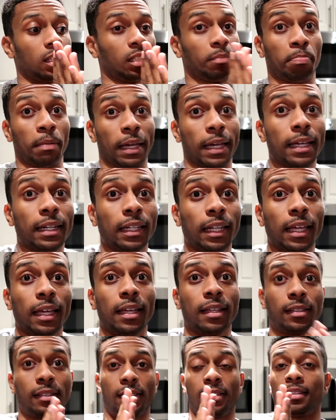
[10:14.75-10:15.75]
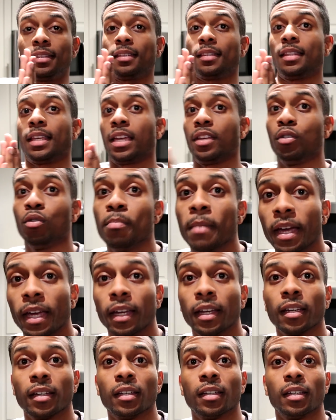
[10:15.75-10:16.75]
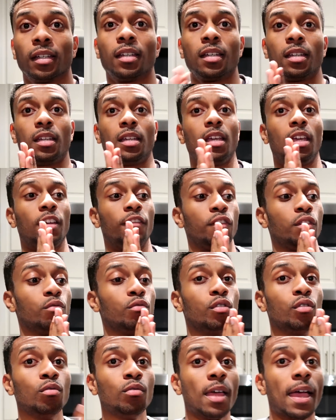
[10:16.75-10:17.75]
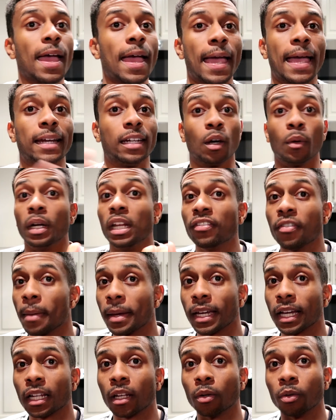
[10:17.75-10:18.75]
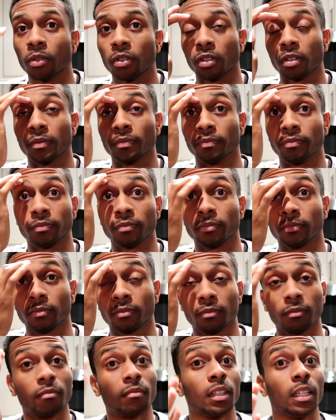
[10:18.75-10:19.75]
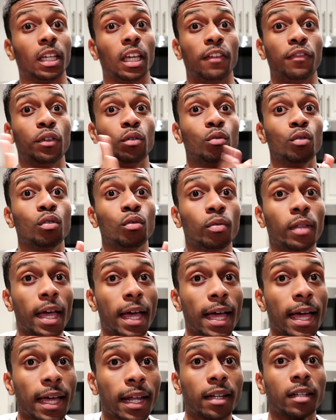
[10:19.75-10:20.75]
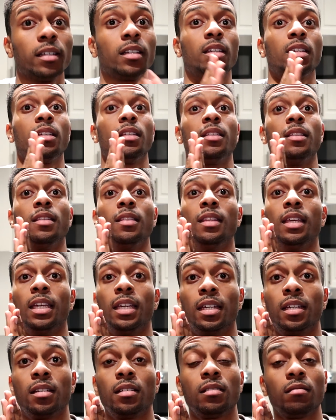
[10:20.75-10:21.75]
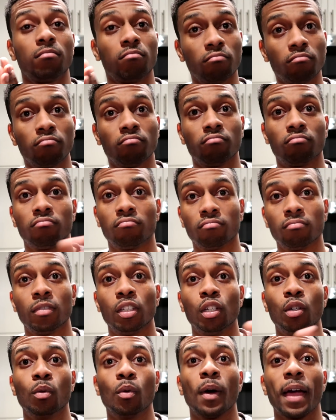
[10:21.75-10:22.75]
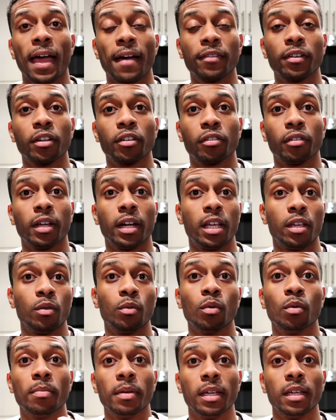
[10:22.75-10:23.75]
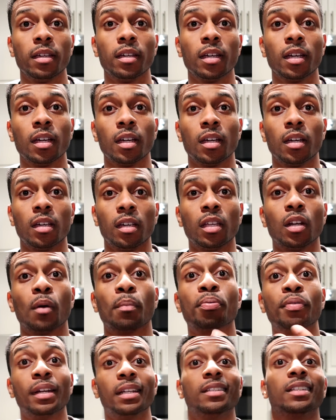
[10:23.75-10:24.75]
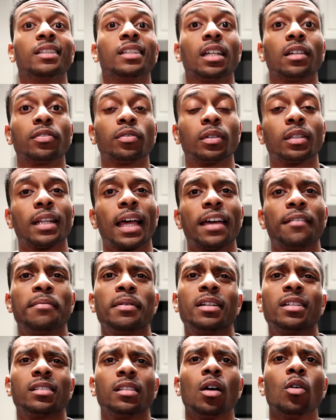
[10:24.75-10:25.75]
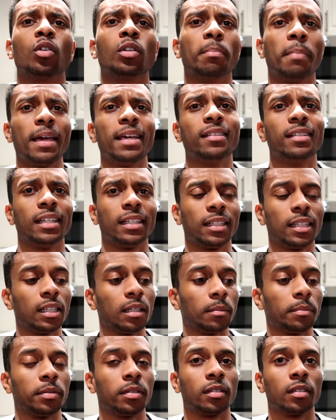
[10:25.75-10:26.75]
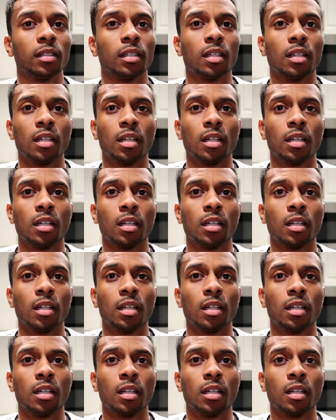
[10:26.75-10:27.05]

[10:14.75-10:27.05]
spend less than you make. If you do that, and don't even make it close, if you do that, then you will have good credit. You will be, you know, pretty successful in life, because those basic tips